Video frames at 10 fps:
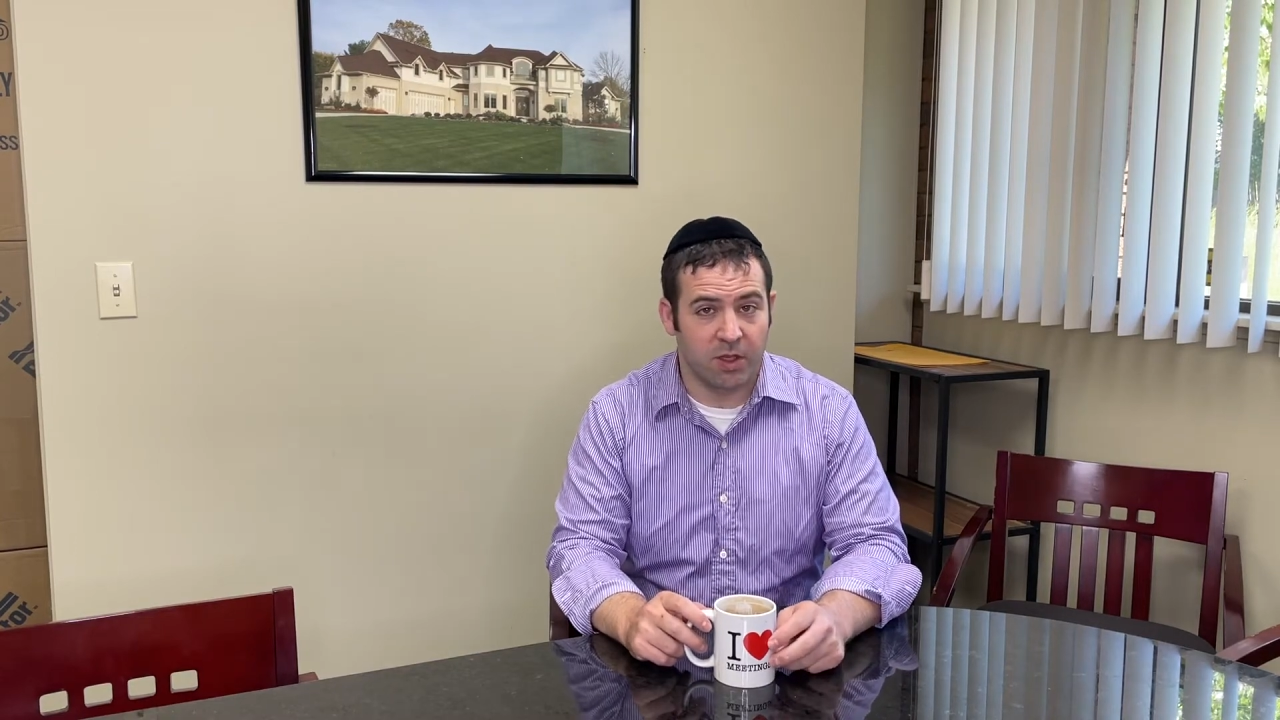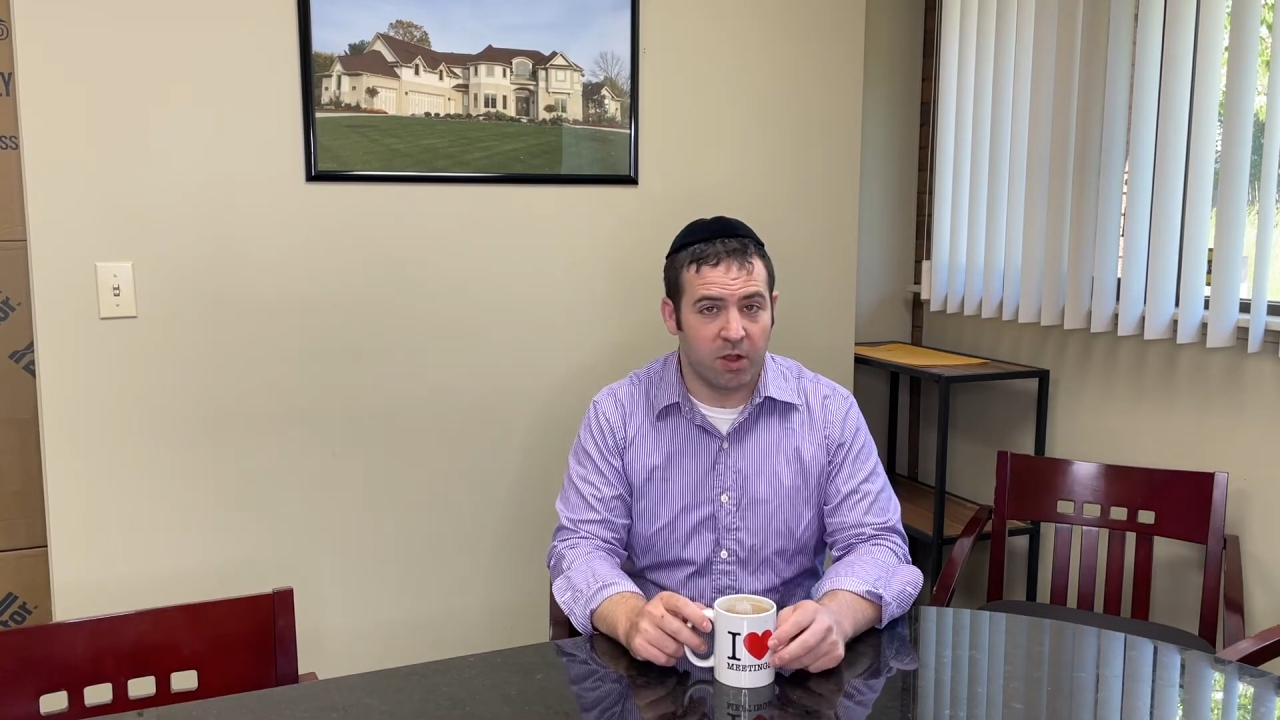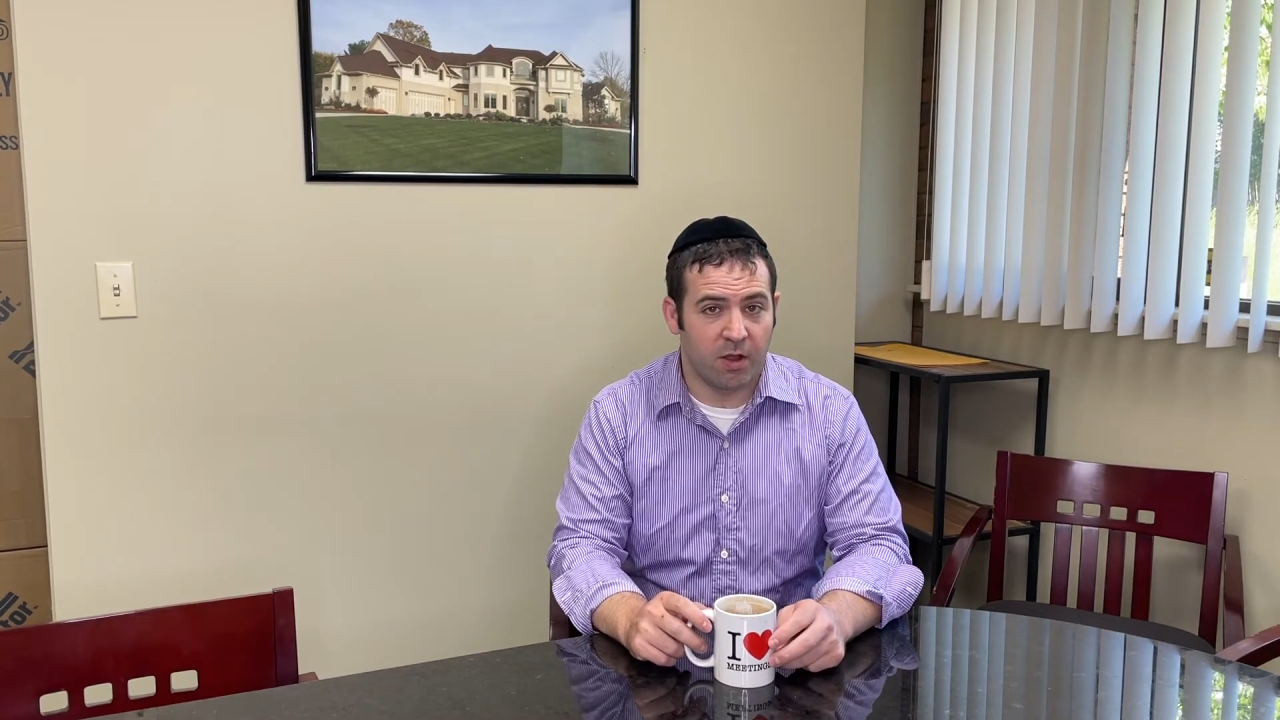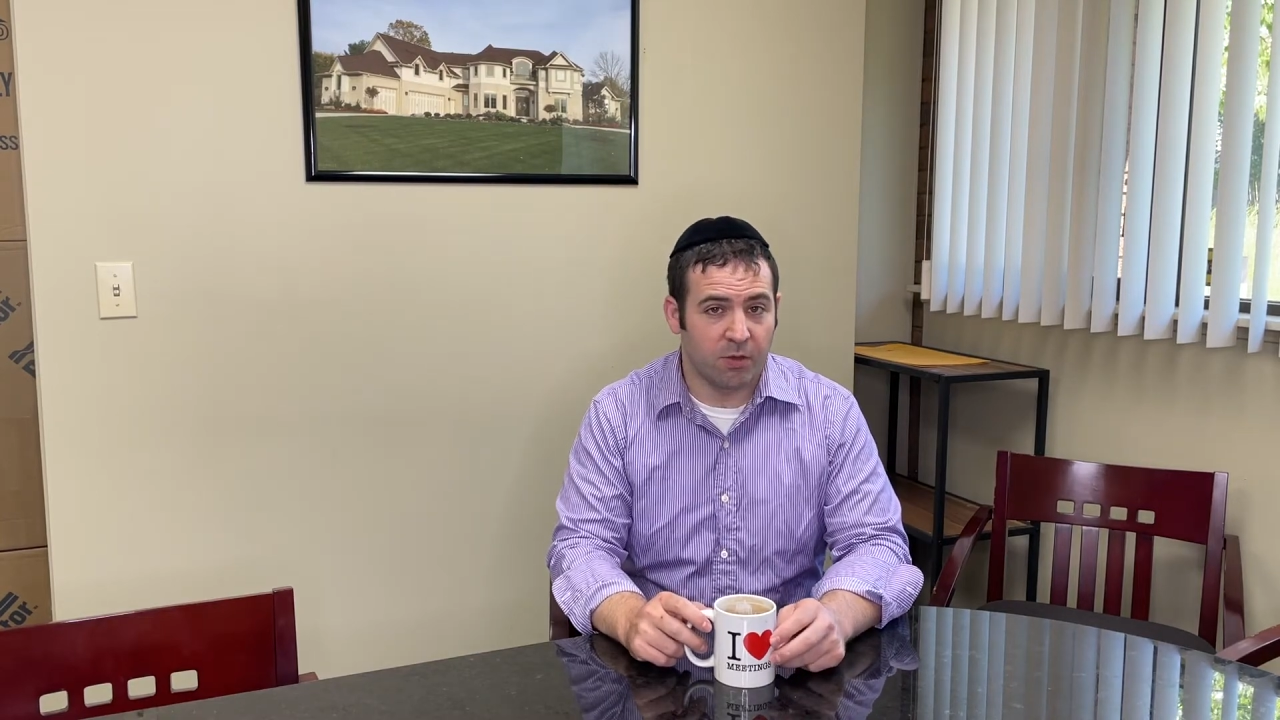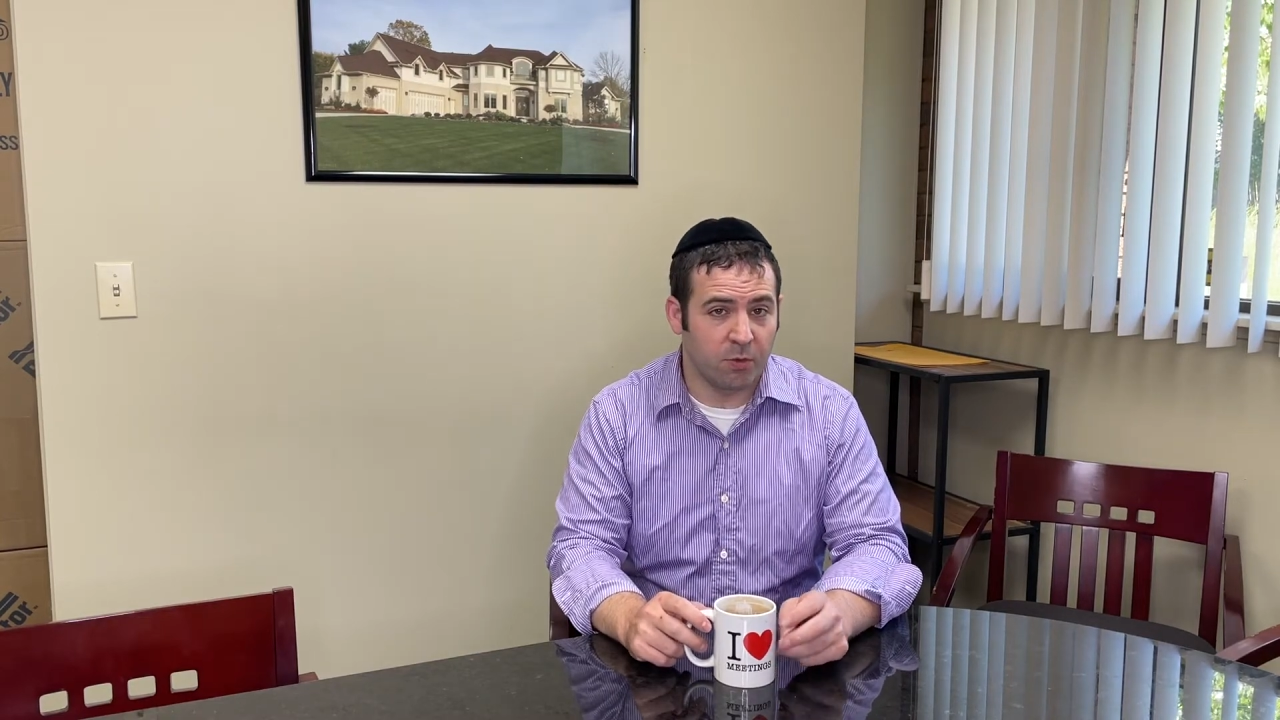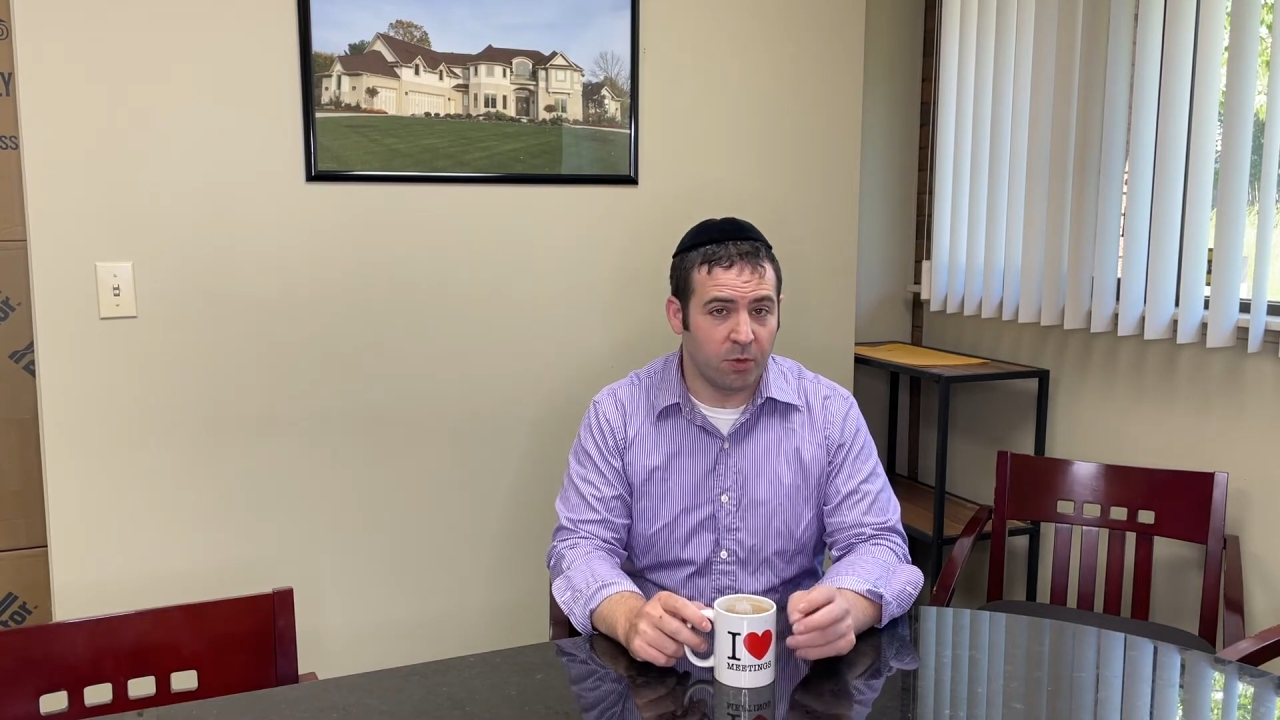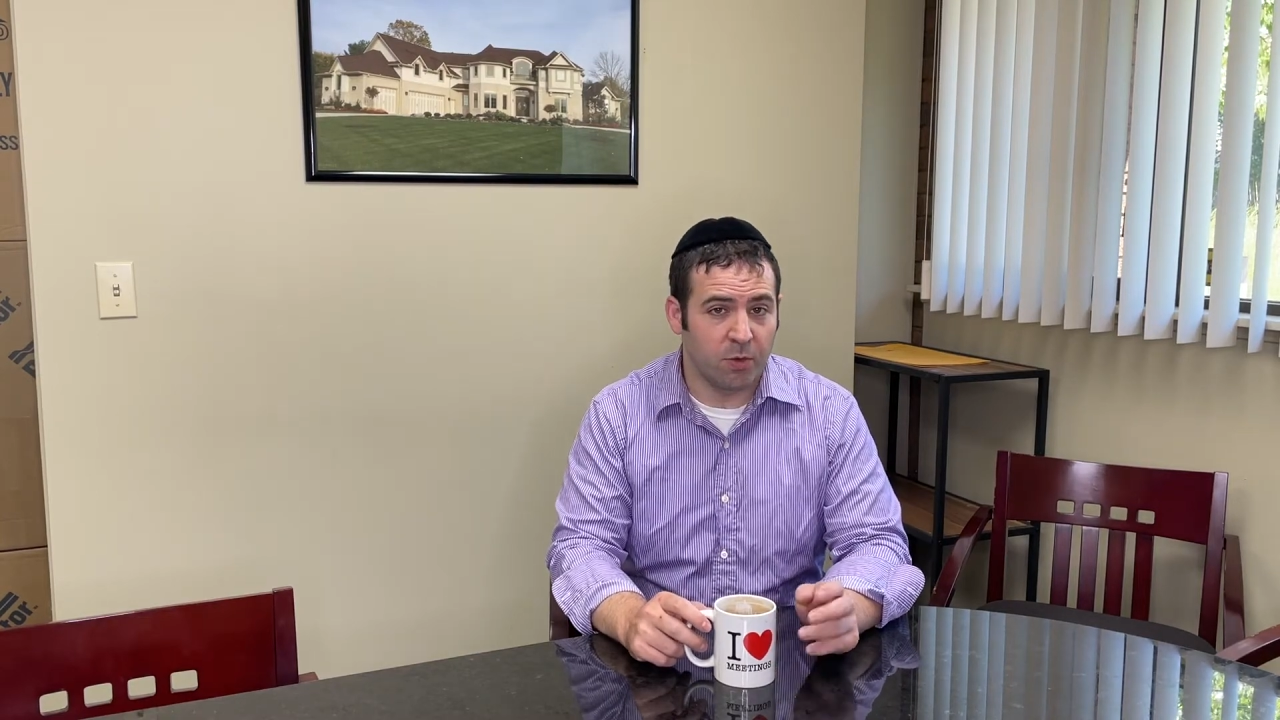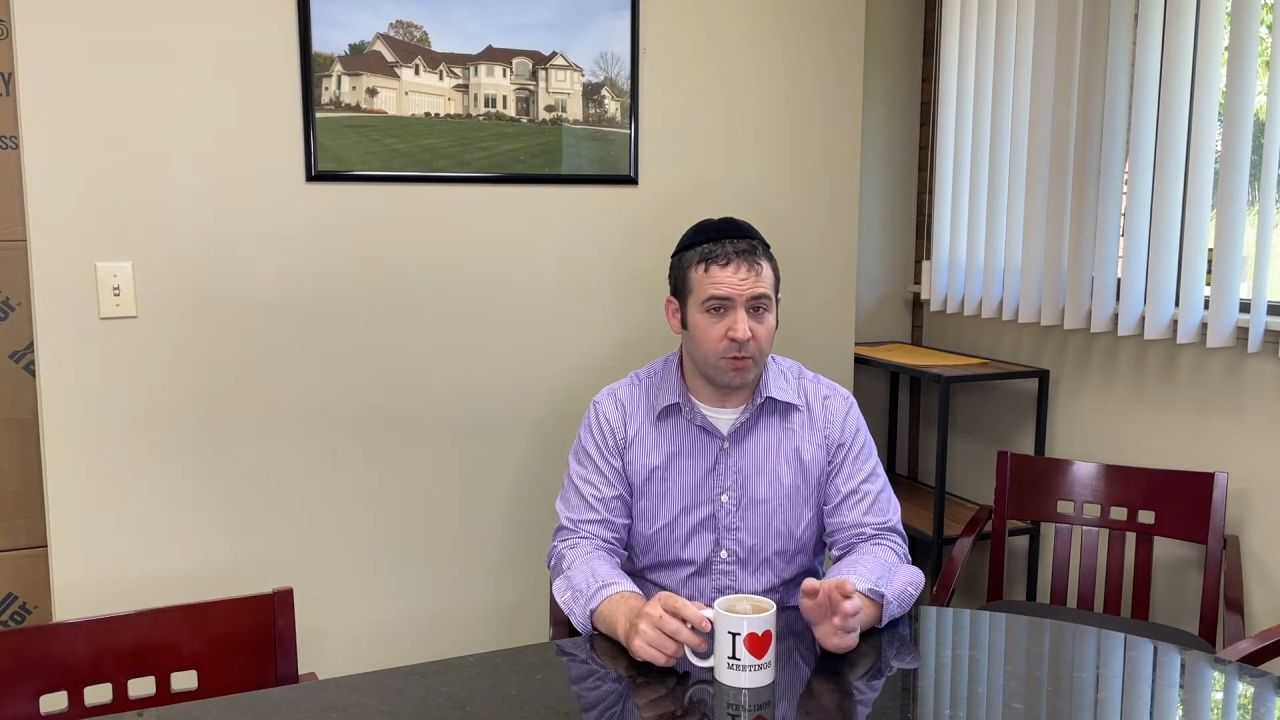gone through,